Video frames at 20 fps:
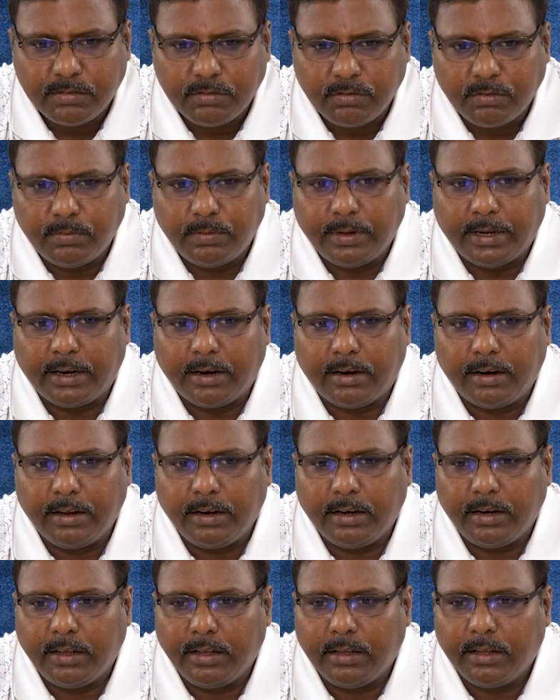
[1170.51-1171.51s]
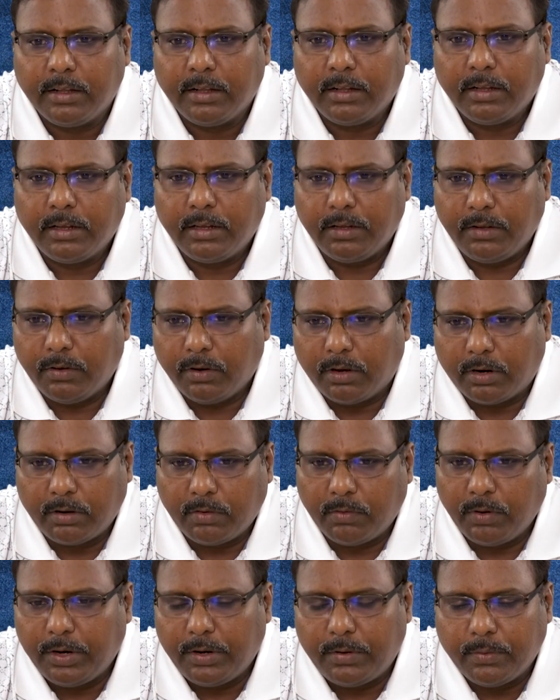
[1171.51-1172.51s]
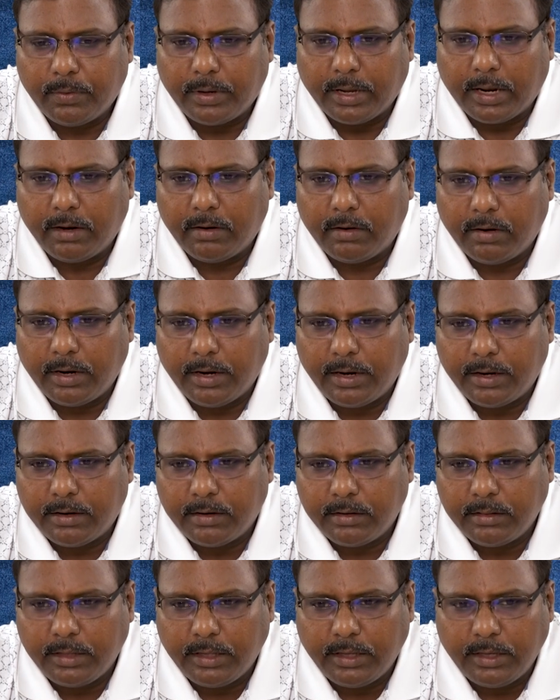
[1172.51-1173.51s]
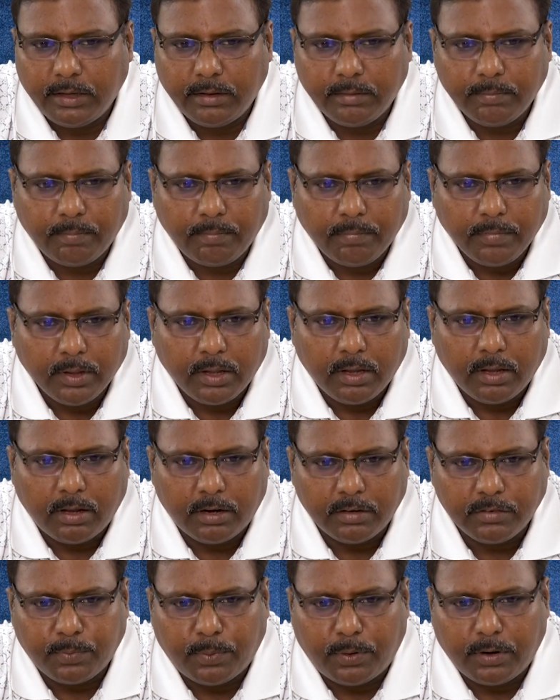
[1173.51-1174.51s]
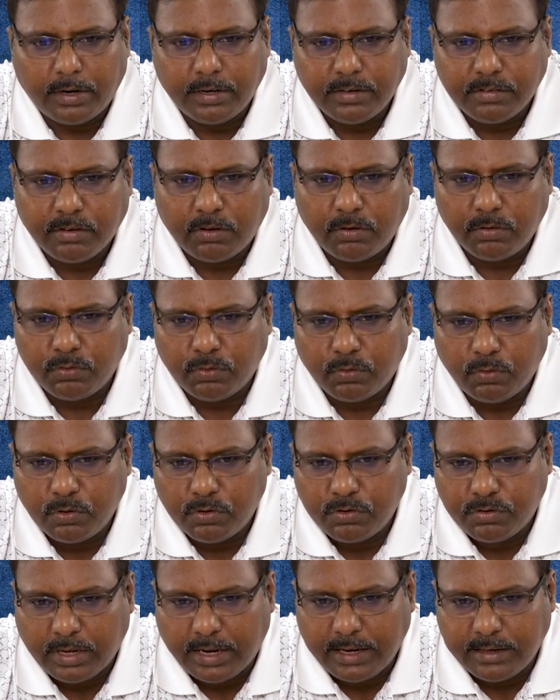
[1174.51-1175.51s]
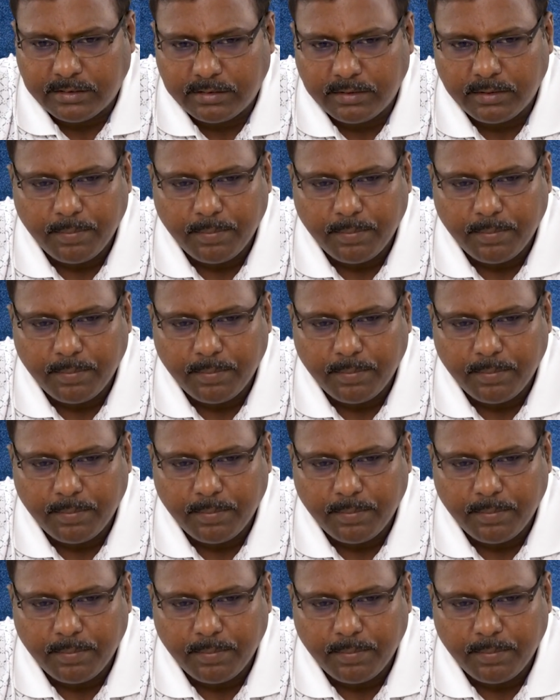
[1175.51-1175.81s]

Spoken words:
So accordingly you are going to calculate the respondent's household size,